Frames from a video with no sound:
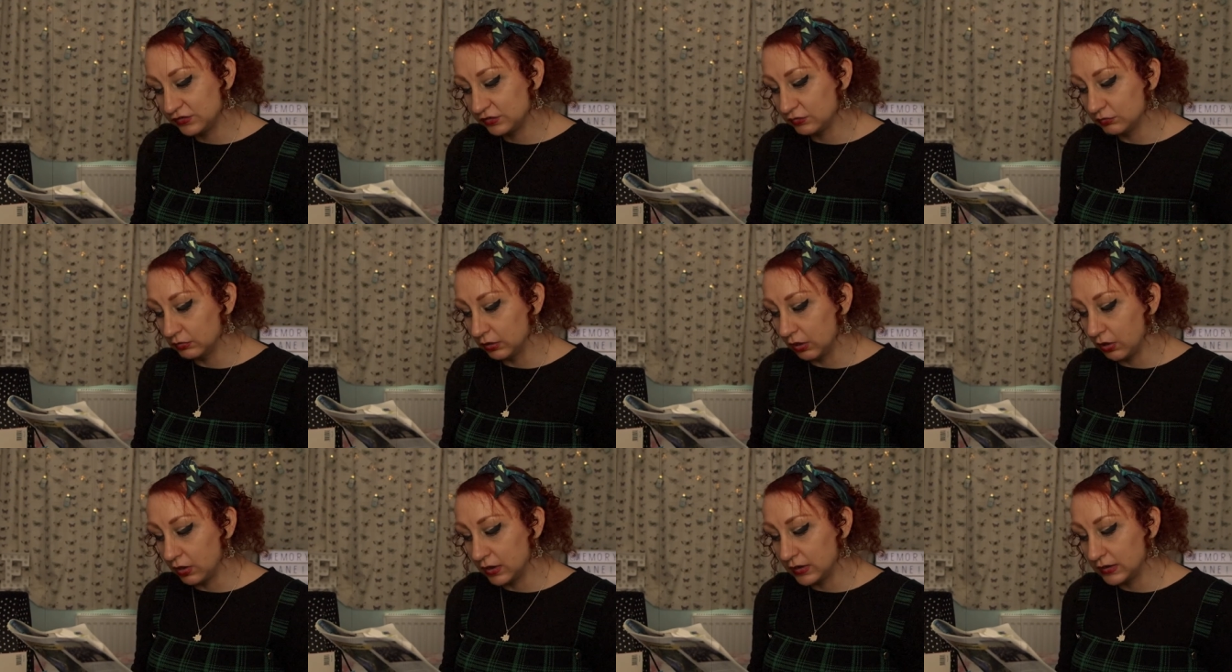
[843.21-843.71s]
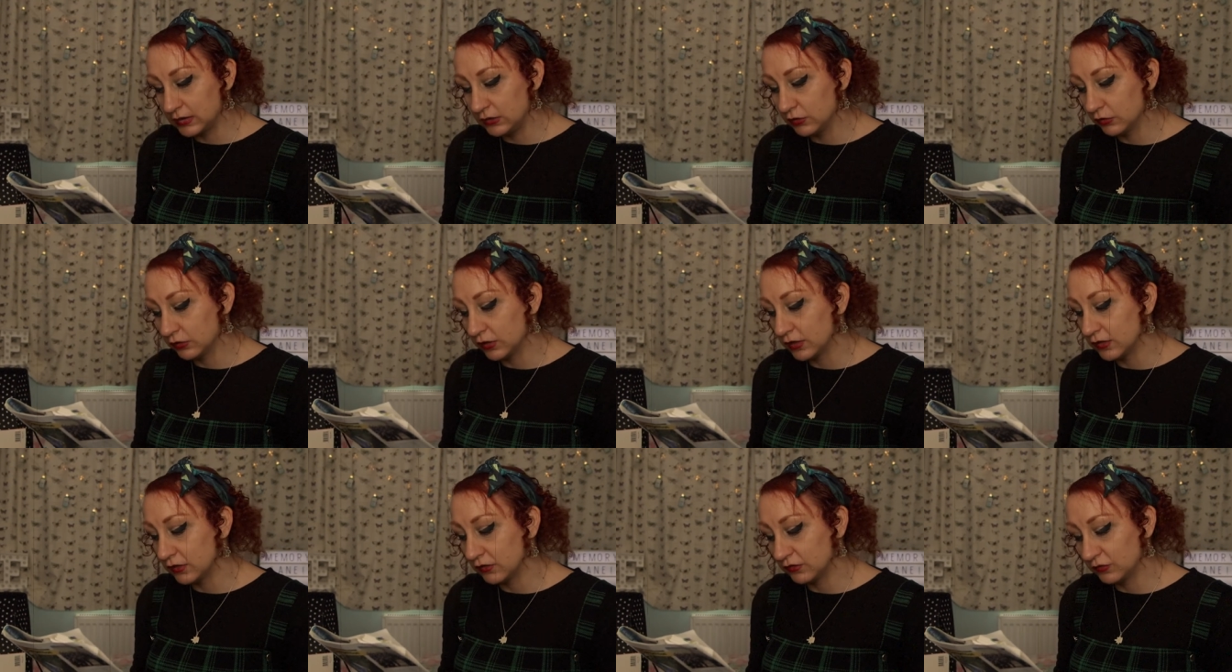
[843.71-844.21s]
you lie
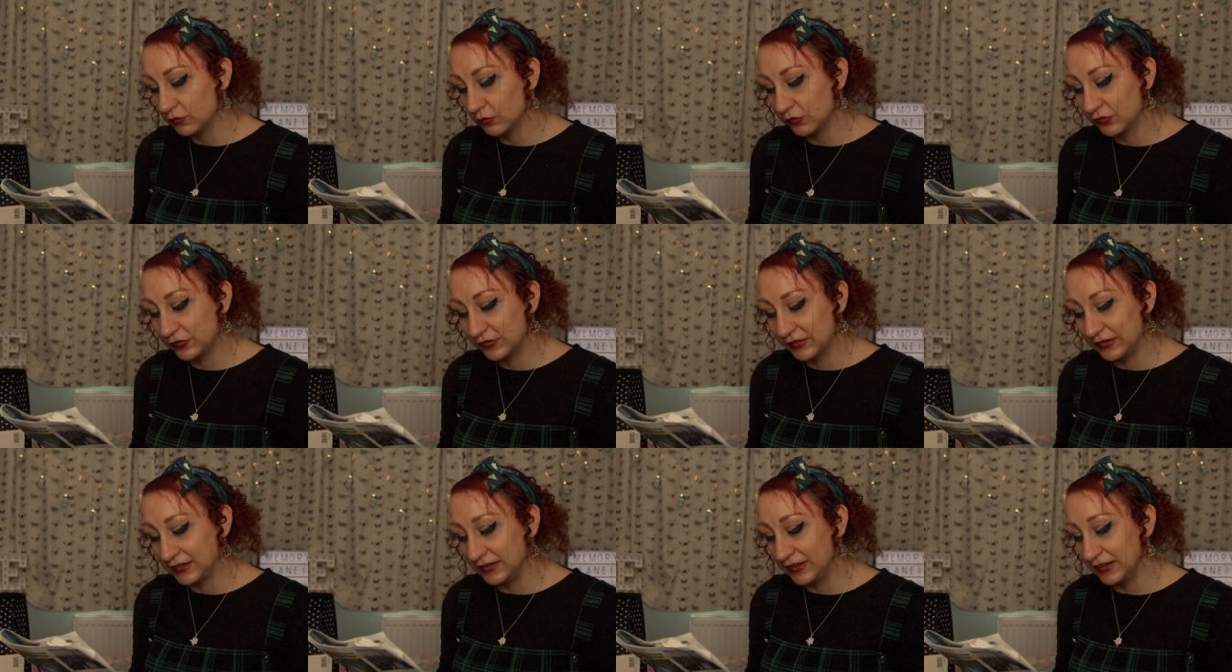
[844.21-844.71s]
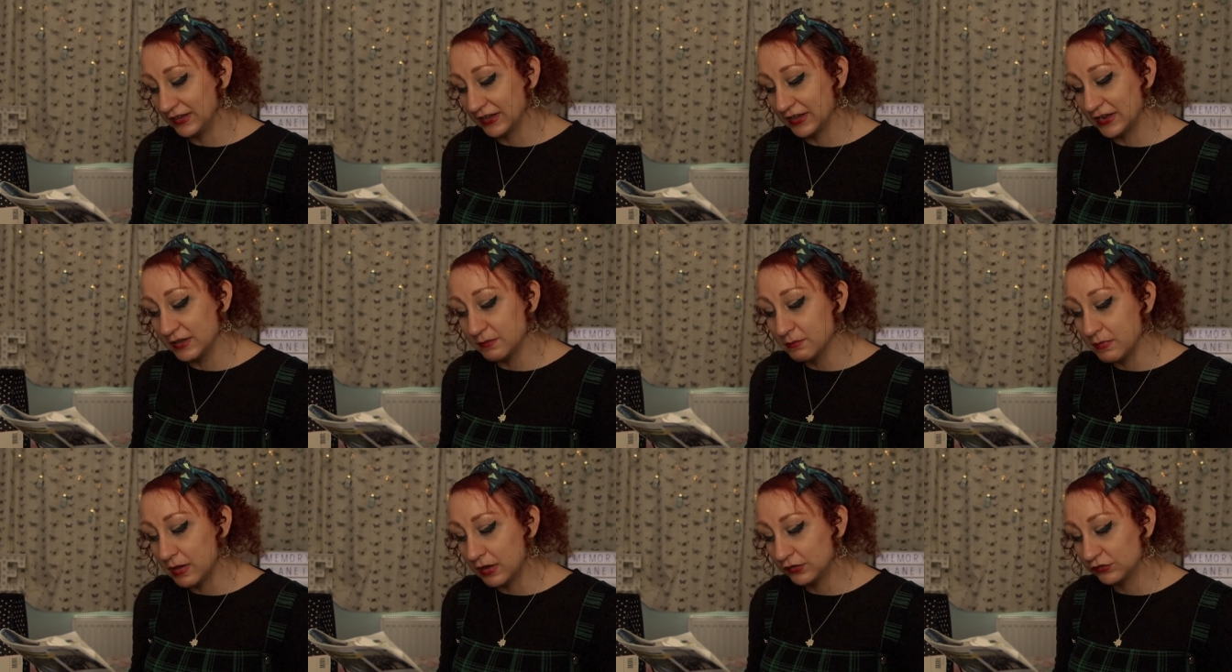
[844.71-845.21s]
looking at your ceiling and
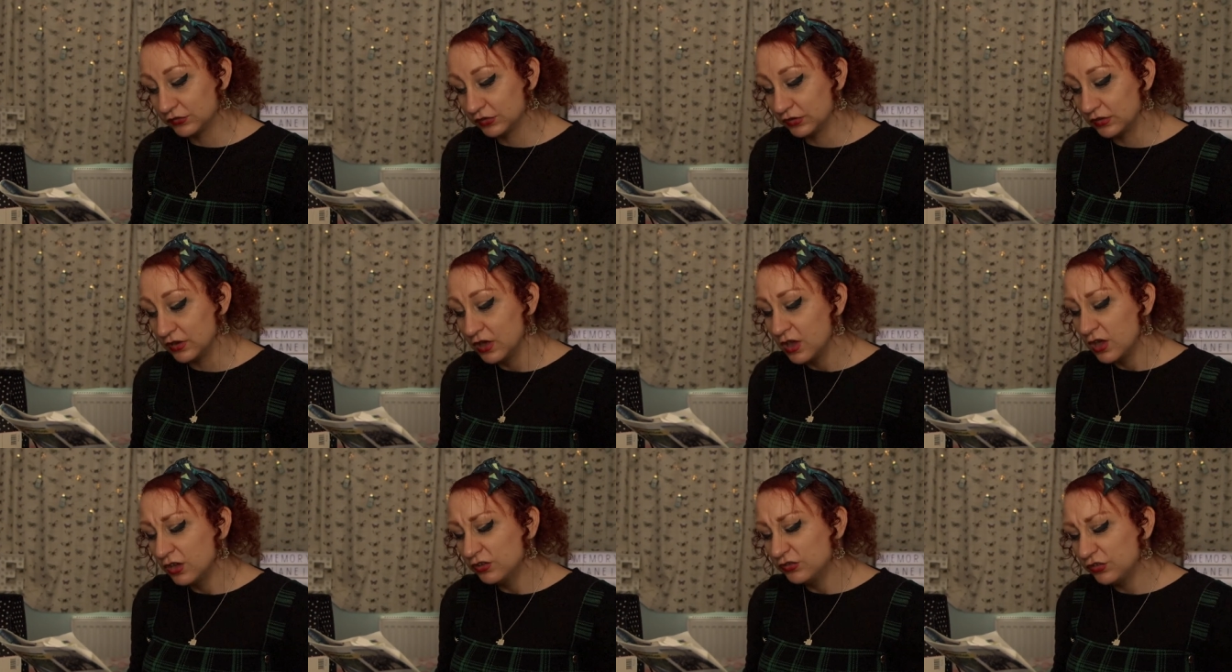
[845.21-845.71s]
imagine